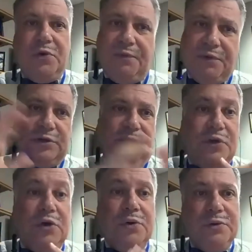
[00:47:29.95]
And if there's a
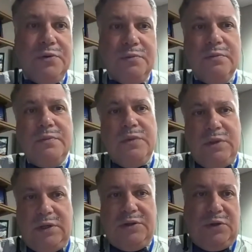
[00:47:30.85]
few, you
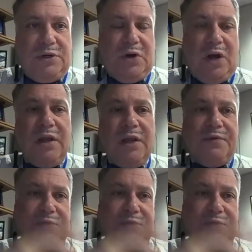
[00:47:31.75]
can look at all of them.